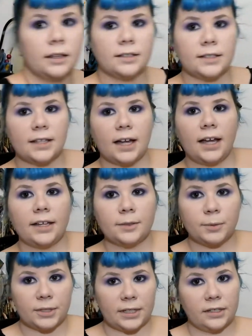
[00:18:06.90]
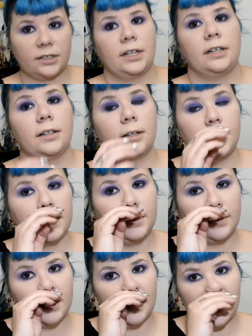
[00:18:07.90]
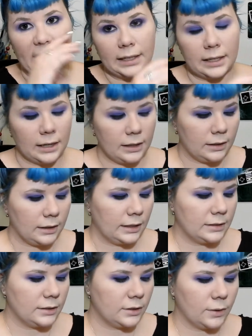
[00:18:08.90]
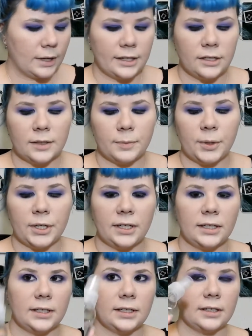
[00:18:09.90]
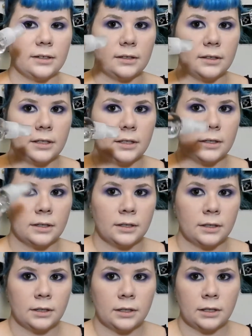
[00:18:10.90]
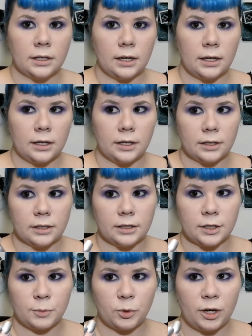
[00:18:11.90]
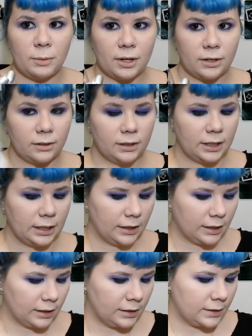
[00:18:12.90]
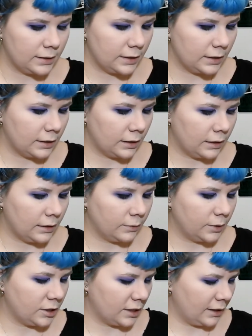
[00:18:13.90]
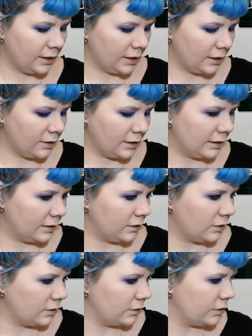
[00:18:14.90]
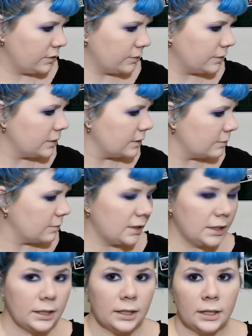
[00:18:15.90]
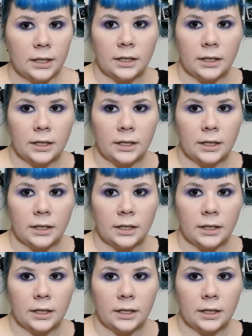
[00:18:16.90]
This is the highest percentage alcohol you can get, and so I just put it in a little spray bottle like this, which I think I got at the dollar store or something.